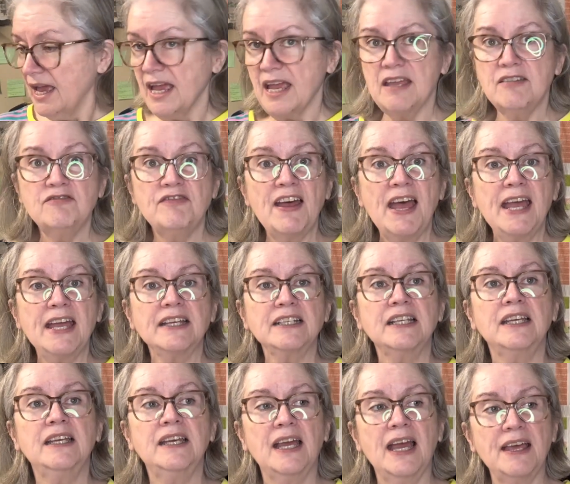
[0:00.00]
In fact,
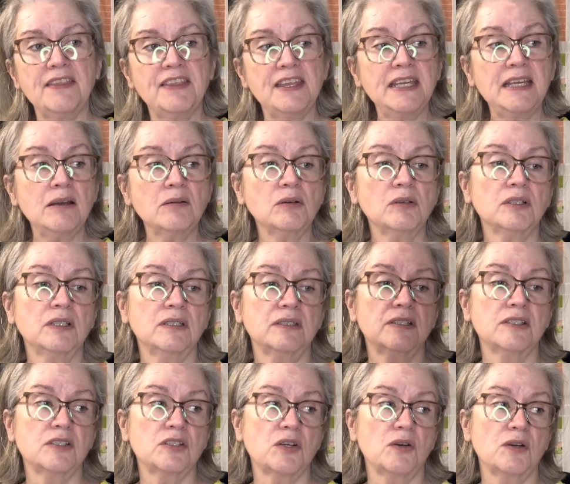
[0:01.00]
I think I'm going to
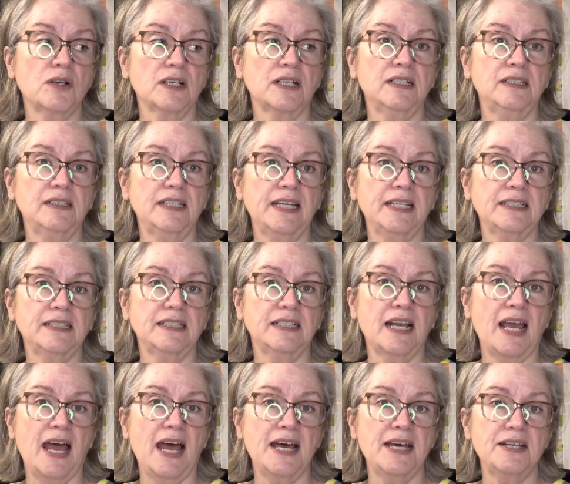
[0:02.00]
start collecting
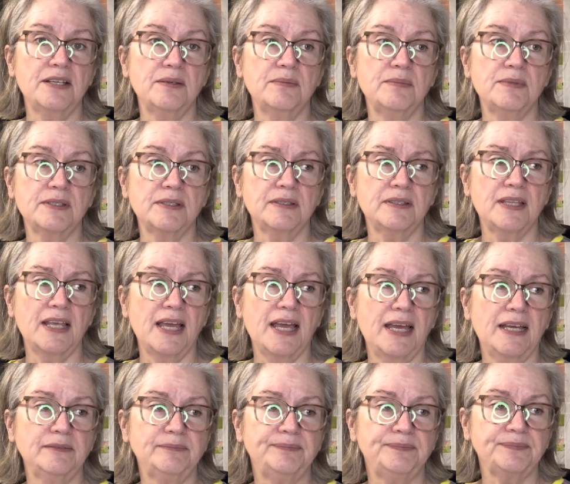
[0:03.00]
items
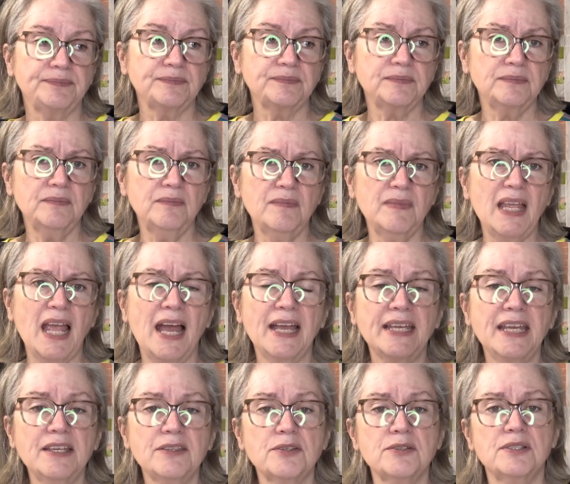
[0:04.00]
that I
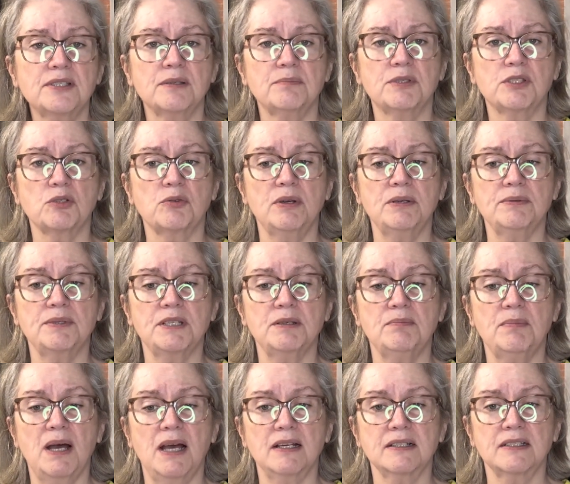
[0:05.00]
get through subscription
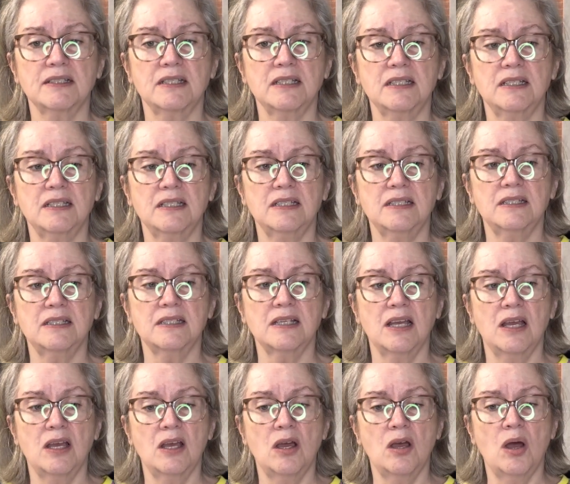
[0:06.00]
boxes,
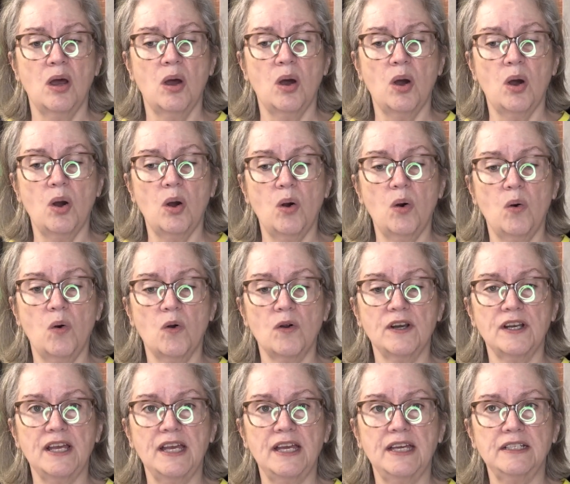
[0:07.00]
or
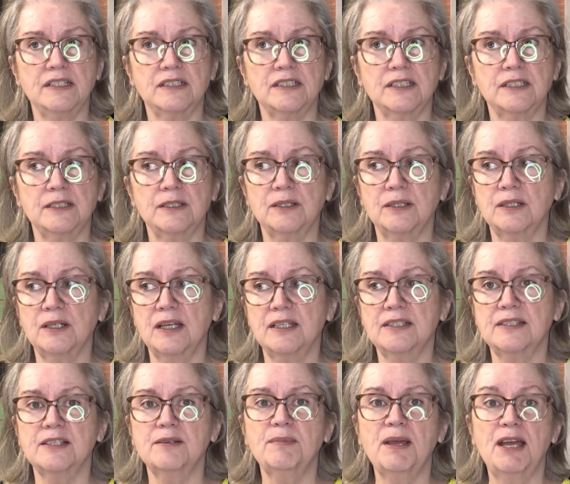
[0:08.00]
that
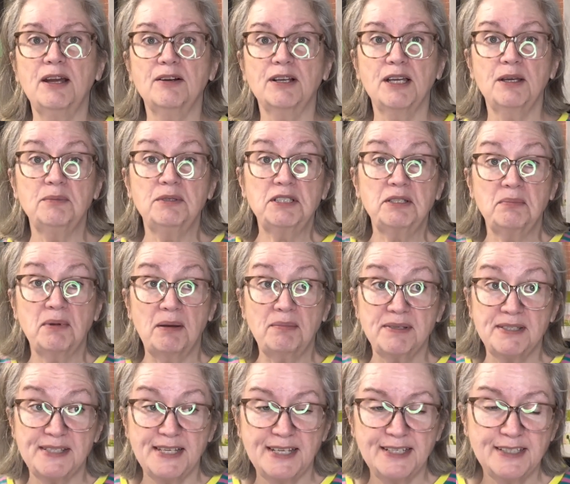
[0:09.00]
somehow come into my
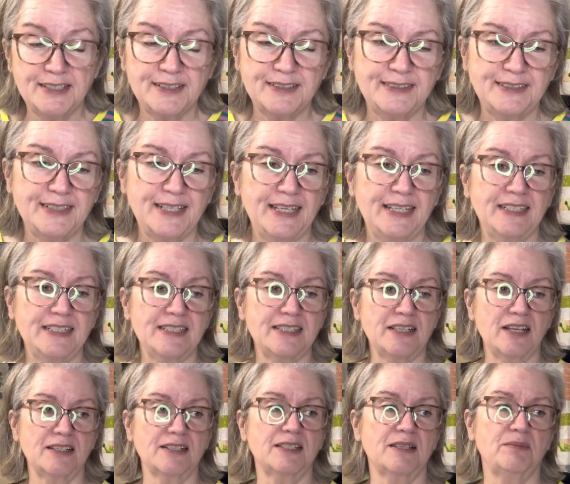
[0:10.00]
possession and it's
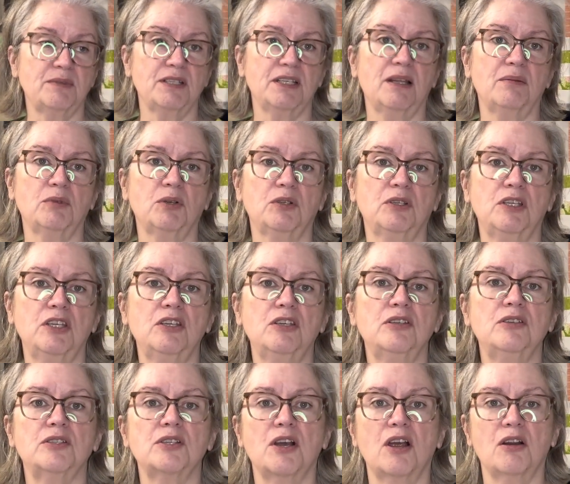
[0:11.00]
not something I'm going to
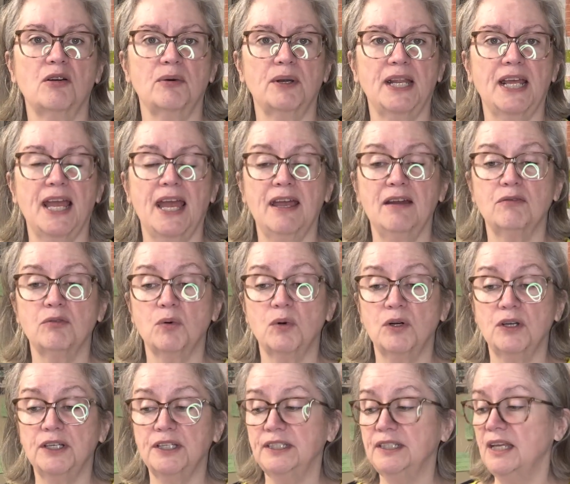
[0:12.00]
use. I already have
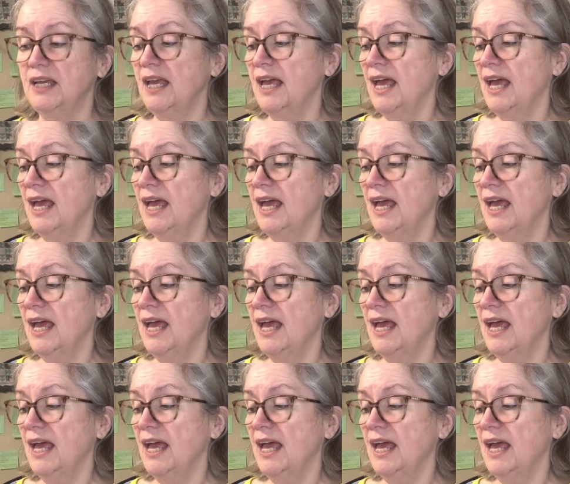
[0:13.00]
one.